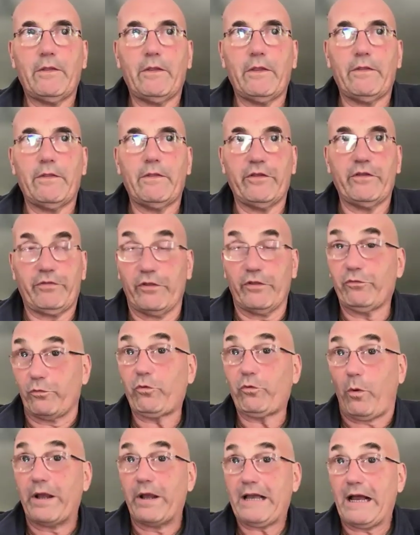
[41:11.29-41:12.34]
this was
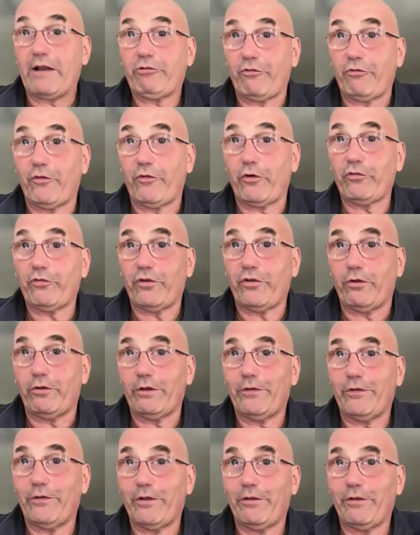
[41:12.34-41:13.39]
quite controversial
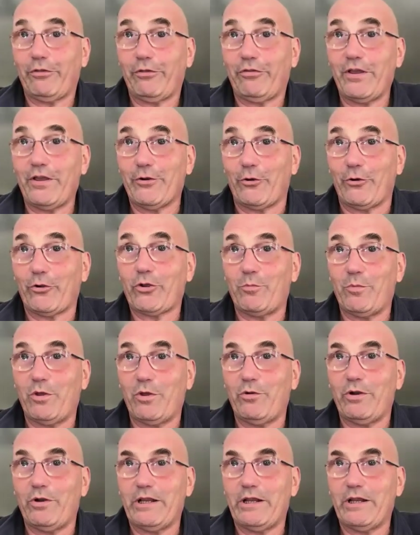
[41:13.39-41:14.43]
in the theater
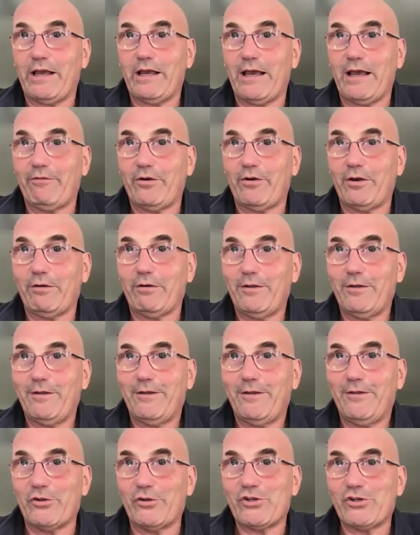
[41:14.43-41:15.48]
community to have
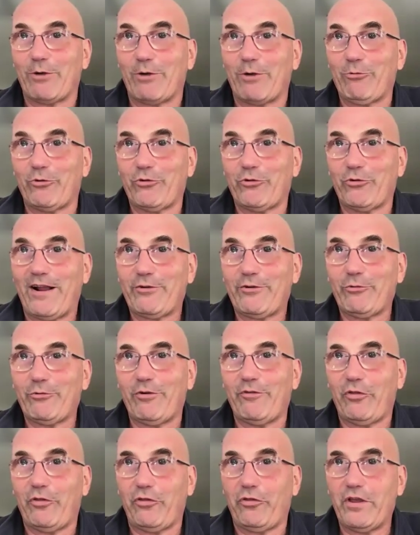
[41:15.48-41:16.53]
the general director
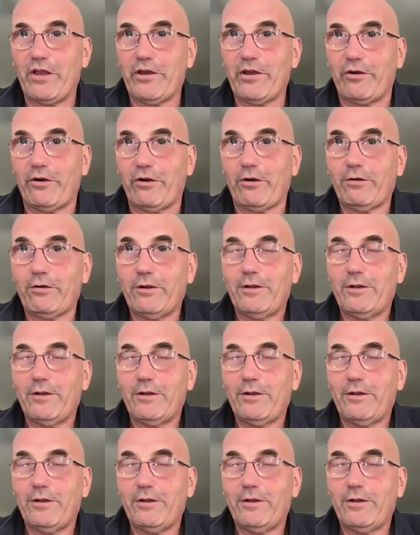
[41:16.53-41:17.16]
of the theater